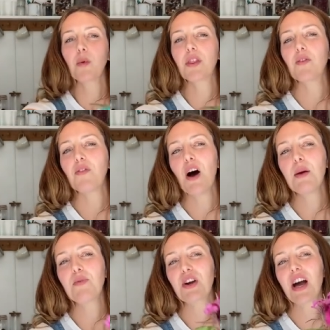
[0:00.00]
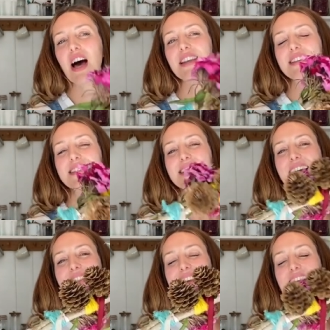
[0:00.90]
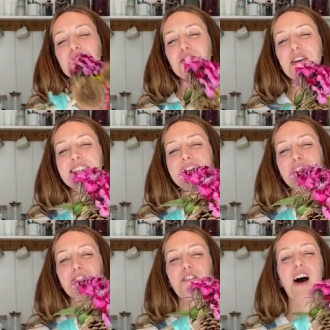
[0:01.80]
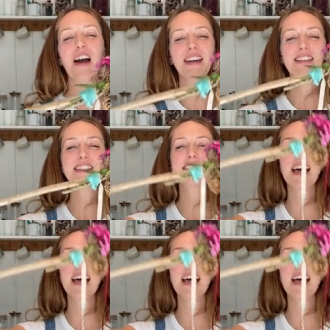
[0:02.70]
with the vibrant colours and the interesting finds.